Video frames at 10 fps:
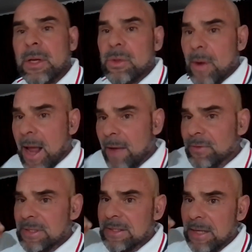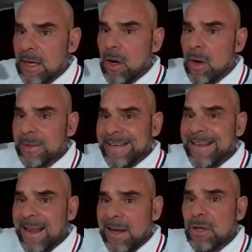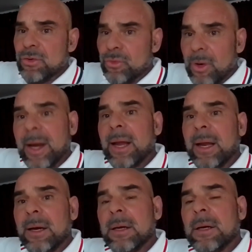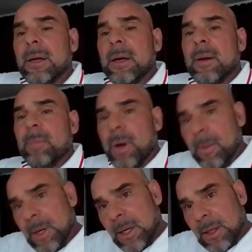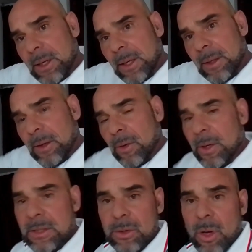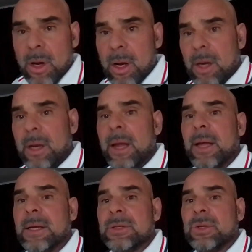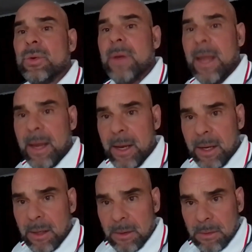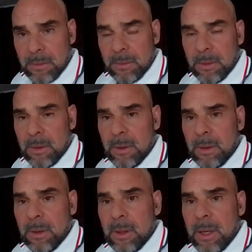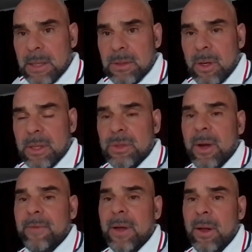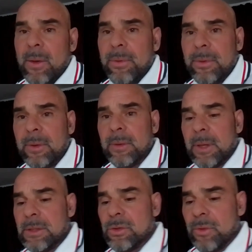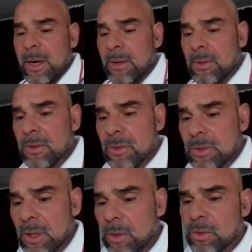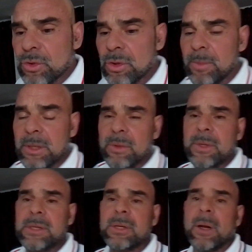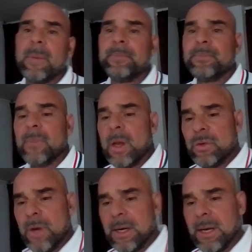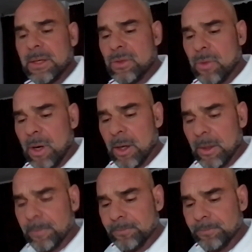You have to stay on the gain train permanently for as long as you can. As long as you have health and strength to do so, you should be doing so, trying to get stronger.